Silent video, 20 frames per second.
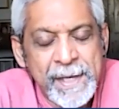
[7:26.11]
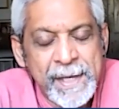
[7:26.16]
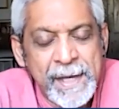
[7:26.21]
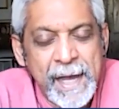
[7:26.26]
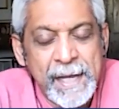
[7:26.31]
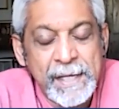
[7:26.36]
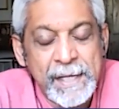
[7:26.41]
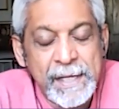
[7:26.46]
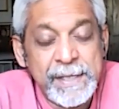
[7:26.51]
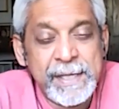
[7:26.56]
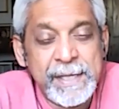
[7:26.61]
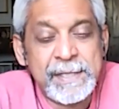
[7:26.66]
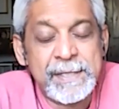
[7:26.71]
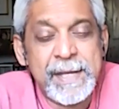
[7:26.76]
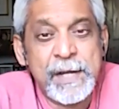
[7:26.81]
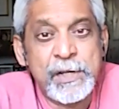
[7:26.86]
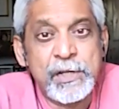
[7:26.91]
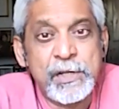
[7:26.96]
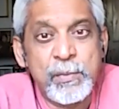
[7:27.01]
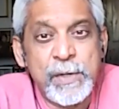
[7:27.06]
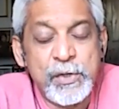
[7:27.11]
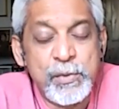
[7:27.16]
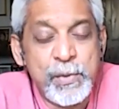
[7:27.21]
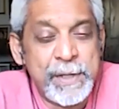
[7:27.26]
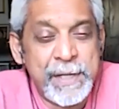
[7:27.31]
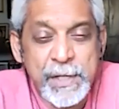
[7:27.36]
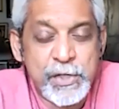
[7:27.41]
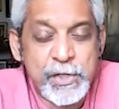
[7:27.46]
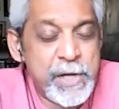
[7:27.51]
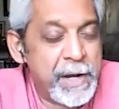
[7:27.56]
Uh, the extent to which we
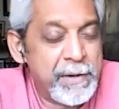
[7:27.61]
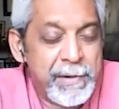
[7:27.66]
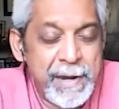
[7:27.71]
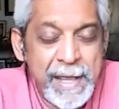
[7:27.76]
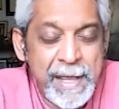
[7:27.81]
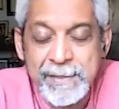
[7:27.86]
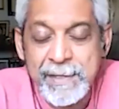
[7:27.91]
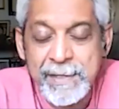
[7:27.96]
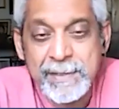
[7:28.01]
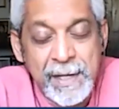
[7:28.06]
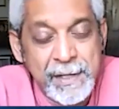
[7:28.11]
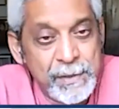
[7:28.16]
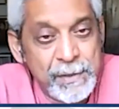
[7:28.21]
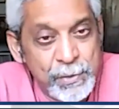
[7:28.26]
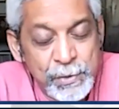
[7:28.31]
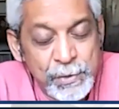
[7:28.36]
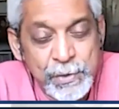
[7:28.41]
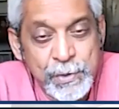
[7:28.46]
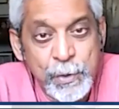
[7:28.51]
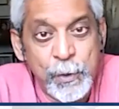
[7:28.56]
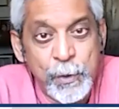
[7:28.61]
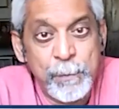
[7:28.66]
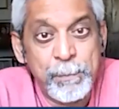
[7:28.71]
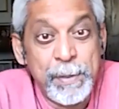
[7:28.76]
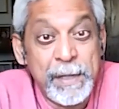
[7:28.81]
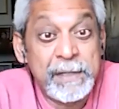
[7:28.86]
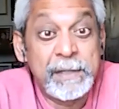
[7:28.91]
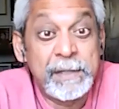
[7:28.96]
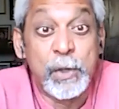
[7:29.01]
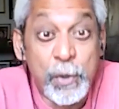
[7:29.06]
can generalize this, I don't know,
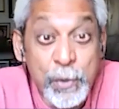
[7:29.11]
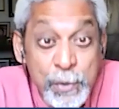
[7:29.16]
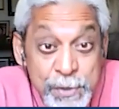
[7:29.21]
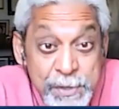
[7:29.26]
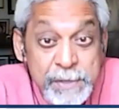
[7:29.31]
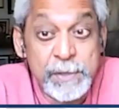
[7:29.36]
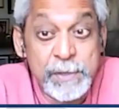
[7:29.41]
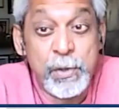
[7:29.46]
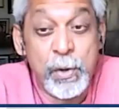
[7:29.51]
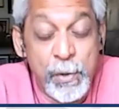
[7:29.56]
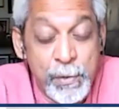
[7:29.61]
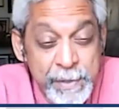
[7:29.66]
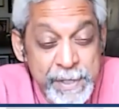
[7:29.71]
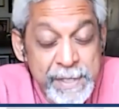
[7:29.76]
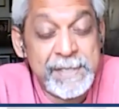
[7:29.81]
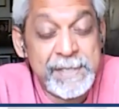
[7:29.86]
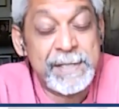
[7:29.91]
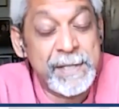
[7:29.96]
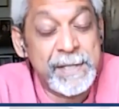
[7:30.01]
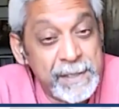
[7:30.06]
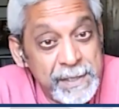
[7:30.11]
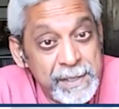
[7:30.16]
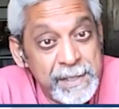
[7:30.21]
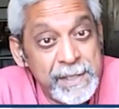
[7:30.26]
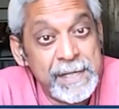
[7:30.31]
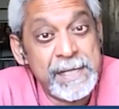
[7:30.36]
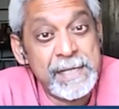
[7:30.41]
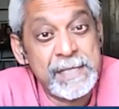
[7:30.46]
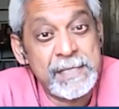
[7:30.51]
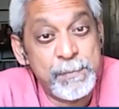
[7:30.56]
but those stories
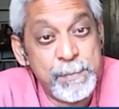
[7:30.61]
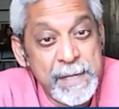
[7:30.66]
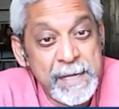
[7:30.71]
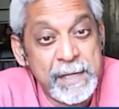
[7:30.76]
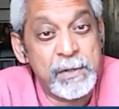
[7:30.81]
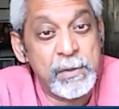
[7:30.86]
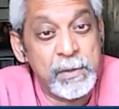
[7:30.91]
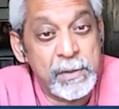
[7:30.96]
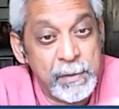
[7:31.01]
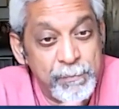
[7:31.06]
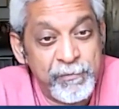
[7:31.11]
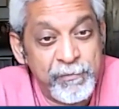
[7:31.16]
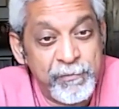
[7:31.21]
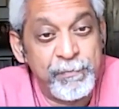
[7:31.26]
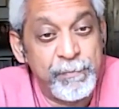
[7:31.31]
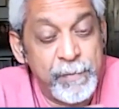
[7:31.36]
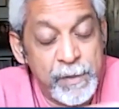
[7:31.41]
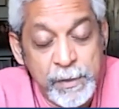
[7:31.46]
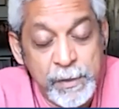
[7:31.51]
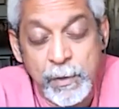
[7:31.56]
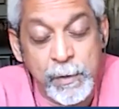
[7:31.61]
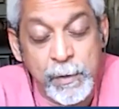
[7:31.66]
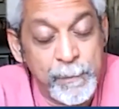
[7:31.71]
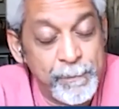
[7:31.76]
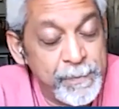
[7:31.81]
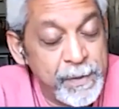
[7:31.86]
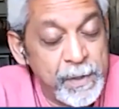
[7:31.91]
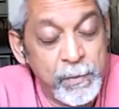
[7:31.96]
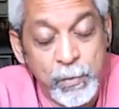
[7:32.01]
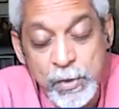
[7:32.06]
certainly speak to the you know
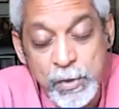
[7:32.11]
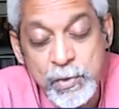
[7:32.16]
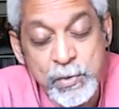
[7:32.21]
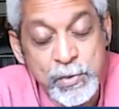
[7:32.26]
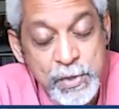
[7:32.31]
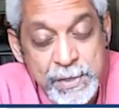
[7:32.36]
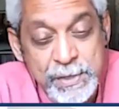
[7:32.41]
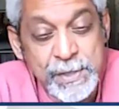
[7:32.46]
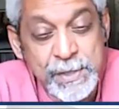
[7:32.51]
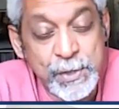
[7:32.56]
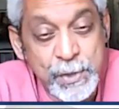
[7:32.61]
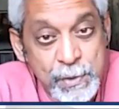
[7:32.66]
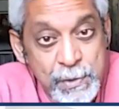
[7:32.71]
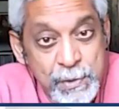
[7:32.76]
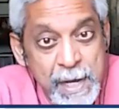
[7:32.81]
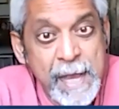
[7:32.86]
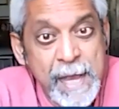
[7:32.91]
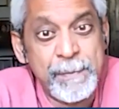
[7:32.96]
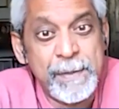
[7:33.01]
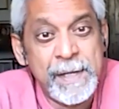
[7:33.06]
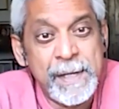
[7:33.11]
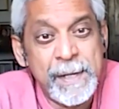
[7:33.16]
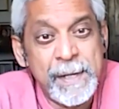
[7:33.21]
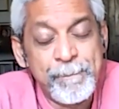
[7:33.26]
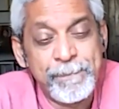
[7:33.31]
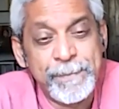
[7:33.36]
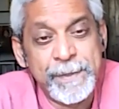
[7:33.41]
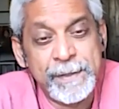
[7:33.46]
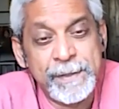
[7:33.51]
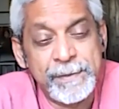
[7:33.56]
the, what you just described
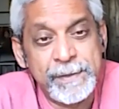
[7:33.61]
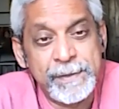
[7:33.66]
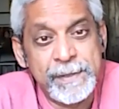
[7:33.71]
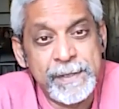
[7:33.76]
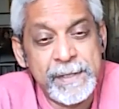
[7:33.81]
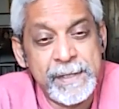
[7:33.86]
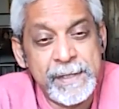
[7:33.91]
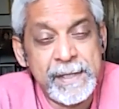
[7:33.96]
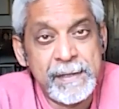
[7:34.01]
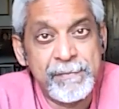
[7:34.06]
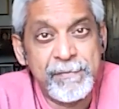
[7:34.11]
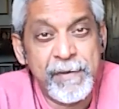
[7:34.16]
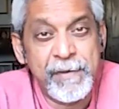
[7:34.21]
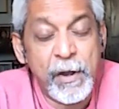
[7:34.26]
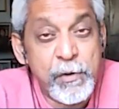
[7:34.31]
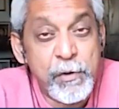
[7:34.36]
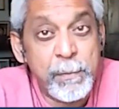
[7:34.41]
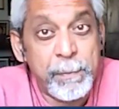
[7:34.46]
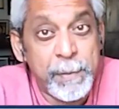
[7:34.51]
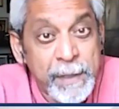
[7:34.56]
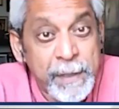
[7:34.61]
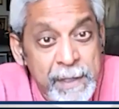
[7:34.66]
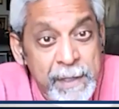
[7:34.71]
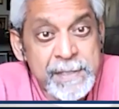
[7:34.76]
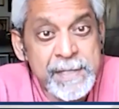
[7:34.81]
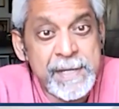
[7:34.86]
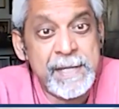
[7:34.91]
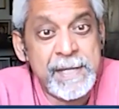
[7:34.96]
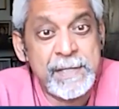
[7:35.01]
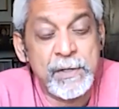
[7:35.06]
that the
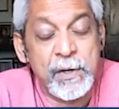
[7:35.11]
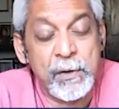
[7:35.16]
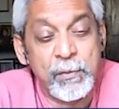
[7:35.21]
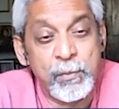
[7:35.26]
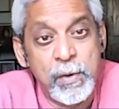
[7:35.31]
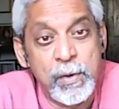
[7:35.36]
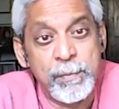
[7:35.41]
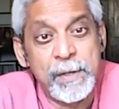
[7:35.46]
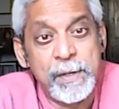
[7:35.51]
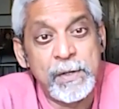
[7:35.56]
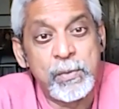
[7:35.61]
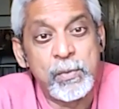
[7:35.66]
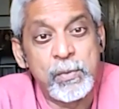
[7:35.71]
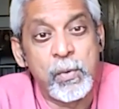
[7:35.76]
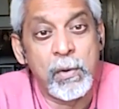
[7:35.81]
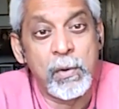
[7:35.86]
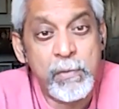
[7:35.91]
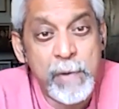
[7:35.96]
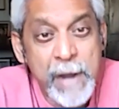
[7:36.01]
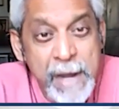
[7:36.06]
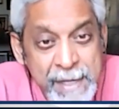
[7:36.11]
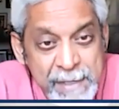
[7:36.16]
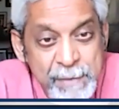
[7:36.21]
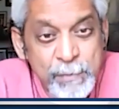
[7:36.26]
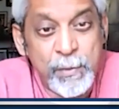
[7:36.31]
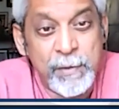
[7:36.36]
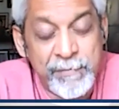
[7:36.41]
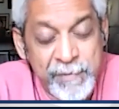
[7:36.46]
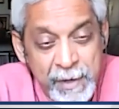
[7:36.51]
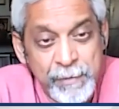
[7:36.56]
vulnerabilities of women who already
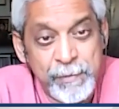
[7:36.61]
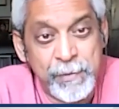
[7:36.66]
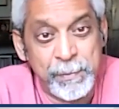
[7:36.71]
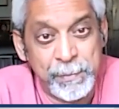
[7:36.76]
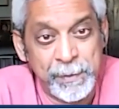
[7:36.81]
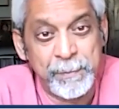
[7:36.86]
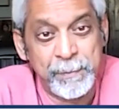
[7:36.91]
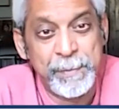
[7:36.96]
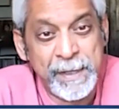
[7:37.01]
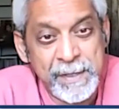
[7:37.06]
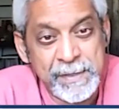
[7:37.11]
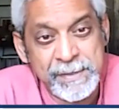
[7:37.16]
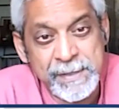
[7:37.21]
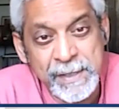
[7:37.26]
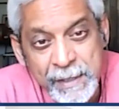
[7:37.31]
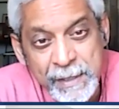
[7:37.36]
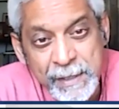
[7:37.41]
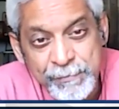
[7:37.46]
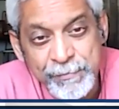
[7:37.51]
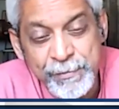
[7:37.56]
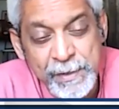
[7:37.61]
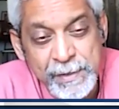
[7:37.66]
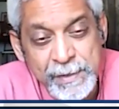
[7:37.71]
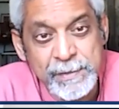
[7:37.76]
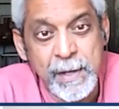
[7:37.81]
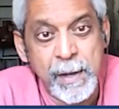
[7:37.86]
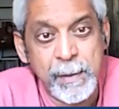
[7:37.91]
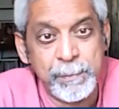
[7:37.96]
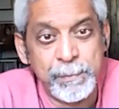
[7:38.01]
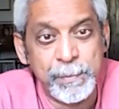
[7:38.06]
were vulnerable because they live, for
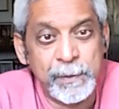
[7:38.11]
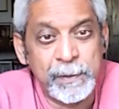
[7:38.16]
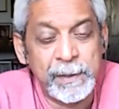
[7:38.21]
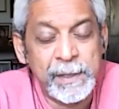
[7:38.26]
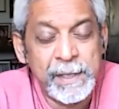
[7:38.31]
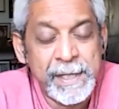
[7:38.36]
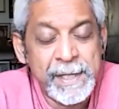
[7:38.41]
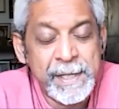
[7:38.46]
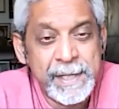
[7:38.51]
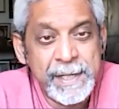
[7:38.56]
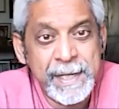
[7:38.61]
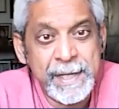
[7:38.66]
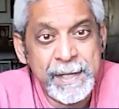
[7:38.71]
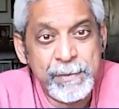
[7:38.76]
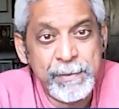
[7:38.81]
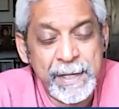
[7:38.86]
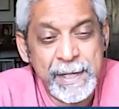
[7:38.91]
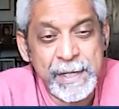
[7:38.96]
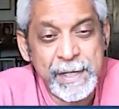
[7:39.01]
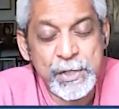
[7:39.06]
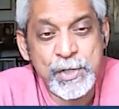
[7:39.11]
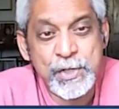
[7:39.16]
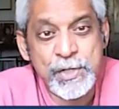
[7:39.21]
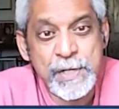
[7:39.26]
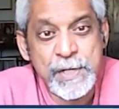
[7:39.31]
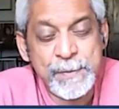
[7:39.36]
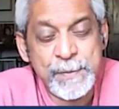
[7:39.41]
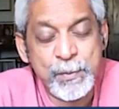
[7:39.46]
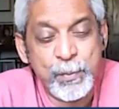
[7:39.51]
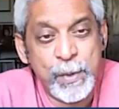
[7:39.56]
example, in
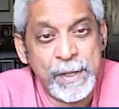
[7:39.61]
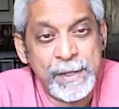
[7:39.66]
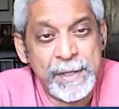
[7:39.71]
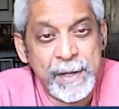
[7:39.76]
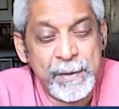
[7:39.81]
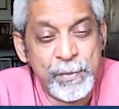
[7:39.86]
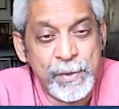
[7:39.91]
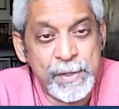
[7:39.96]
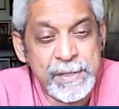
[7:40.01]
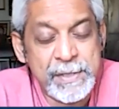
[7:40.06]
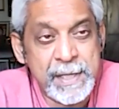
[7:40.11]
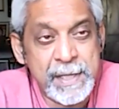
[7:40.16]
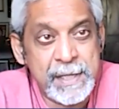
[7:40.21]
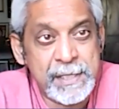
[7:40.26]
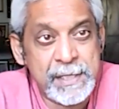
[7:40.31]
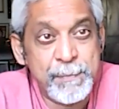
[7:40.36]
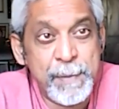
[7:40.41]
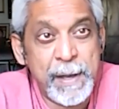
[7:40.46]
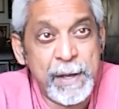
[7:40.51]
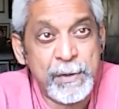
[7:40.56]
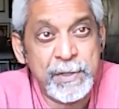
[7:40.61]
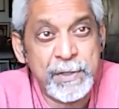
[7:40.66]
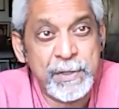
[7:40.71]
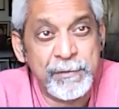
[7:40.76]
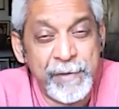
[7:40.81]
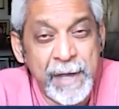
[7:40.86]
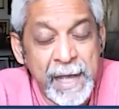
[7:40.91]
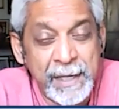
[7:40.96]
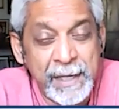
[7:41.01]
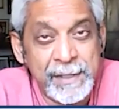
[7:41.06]
relationships where there was uh, spousal
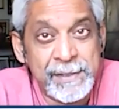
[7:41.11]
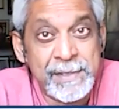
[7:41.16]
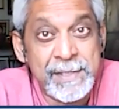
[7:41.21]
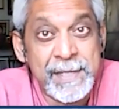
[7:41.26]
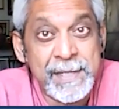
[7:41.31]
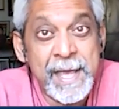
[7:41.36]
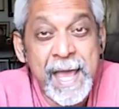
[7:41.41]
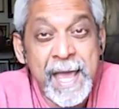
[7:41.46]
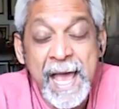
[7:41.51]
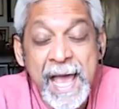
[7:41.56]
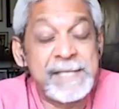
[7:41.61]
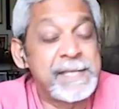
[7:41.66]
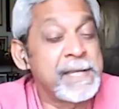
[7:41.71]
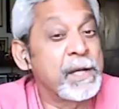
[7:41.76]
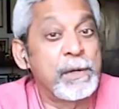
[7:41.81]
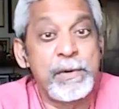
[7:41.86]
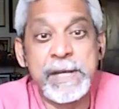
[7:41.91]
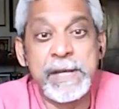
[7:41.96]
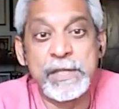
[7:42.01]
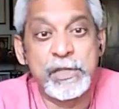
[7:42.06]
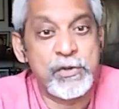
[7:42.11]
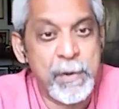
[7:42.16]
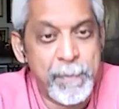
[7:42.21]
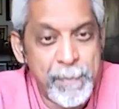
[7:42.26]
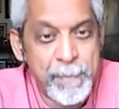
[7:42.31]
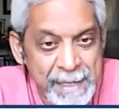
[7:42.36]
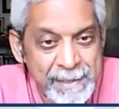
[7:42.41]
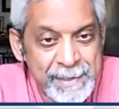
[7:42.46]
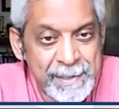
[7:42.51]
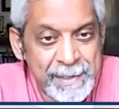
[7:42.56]
violence has increased
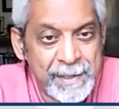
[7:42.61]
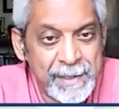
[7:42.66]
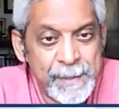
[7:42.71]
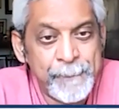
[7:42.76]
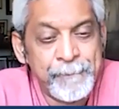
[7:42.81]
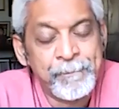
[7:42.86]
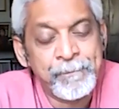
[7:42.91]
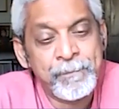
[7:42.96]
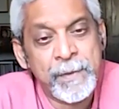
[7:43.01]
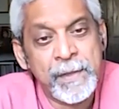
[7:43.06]
dramatically.